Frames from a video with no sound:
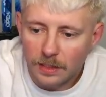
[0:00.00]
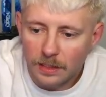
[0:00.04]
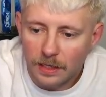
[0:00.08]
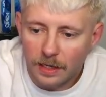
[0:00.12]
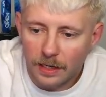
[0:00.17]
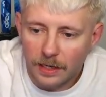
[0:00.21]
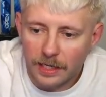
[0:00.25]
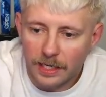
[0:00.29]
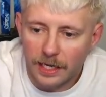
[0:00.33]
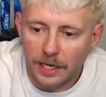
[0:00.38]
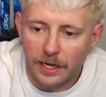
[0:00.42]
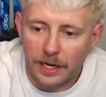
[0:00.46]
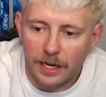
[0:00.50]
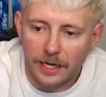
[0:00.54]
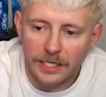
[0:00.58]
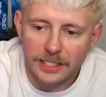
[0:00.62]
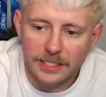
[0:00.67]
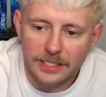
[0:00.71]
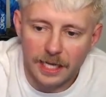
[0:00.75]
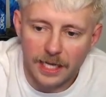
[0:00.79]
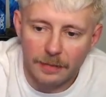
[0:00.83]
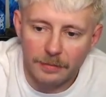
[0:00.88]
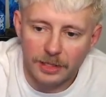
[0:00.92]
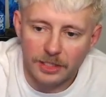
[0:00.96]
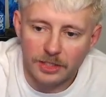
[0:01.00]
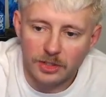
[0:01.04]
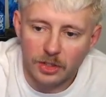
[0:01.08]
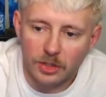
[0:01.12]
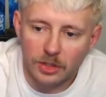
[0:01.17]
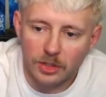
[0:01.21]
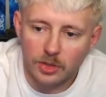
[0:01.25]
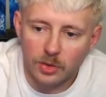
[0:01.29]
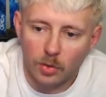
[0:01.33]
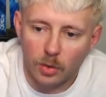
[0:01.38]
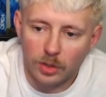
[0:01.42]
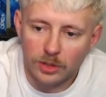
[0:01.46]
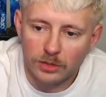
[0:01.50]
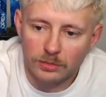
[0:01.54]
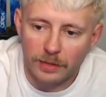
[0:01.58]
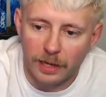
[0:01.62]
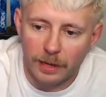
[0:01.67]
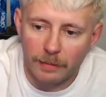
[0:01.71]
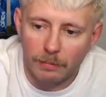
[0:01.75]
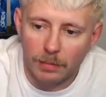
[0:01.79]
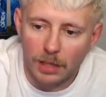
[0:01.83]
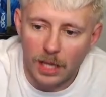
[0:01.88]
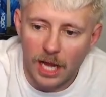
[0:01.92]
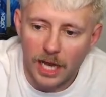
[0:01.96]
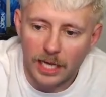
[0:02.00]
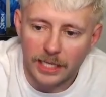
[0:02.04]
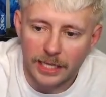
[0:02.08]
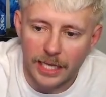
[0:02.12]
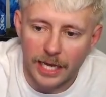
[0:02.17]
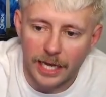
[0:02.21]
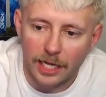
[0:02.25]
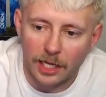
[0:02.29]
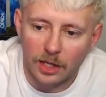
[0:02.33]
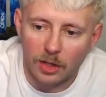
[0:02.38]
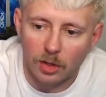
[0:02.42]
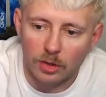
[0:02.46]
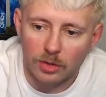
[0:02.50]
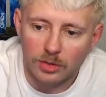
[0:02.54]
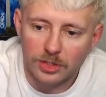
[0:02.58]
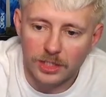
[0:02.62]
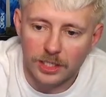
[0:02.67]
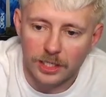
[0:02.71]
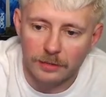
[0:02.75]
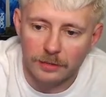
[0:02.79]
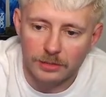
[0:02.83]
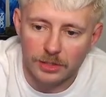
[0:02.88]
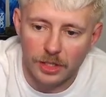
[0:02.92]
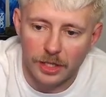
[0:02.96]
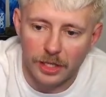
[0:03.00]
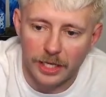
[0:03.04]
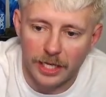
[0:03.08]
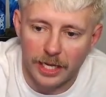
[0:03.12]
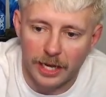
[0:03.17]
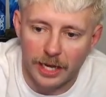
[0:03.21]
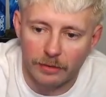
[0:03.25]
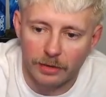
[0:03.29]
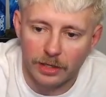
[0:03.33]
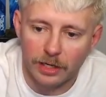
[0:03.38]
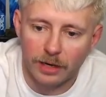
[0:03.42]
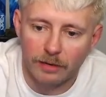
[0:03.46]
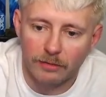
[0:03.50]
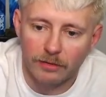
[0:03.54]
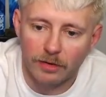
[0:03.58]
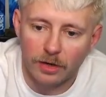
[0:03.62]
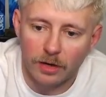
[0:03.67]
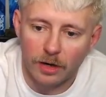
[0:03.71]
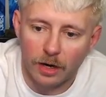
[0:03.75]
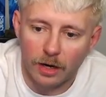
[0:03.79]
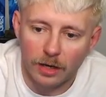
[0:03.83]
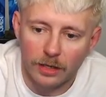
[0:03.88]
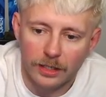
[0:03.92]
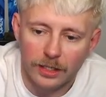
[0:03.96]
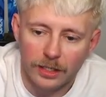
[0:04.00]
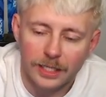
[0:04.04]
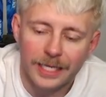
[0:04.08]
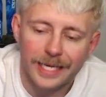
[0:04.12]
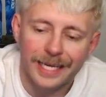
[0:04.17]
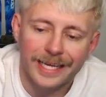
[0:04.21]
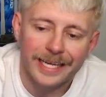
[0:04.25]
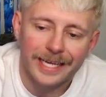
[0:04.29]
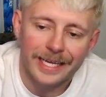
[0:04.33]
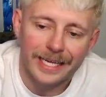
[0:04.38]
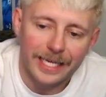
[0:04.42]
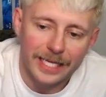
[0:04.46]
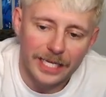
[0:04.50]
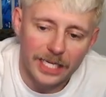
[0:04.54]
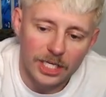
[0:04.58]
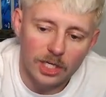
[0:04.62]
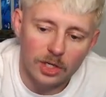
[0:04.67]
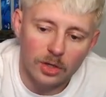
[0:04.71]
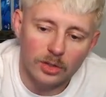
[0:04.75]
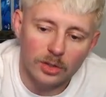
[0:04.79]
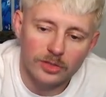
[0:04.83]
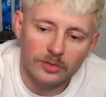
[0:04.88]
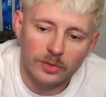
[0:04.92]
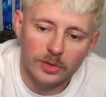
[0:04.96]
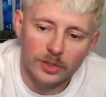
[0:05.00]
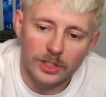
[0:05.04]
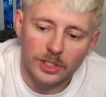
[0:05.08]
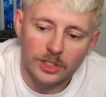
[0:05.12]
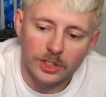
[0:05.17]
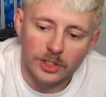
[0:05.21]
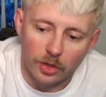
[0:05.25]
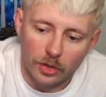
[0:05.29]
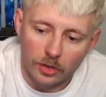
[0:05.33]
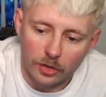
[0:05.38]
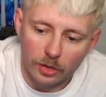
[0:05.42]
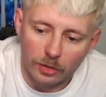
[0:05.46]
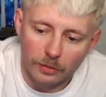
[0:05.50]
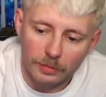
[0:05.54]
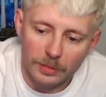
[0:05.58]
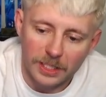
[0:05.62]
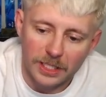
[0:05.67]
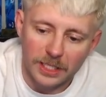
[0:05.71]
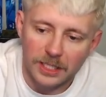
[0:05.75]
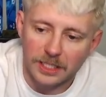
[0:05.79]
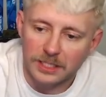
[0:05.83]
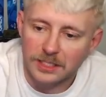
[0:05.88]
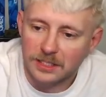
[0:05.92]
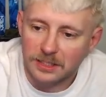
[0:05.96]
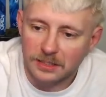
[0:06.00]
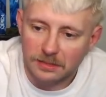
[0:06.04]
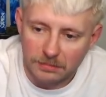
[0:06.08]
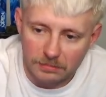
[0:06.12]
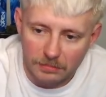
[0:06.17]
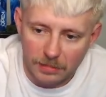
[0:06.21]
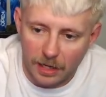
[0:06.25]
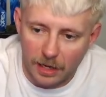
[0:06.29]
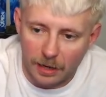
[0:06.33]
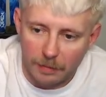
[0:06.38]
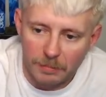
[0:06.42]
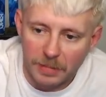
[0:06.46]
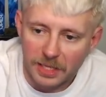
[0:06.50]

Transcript: again, anytime they turn towards me, I block that close hip so they can't recover guard. He goes for the turtle because I'm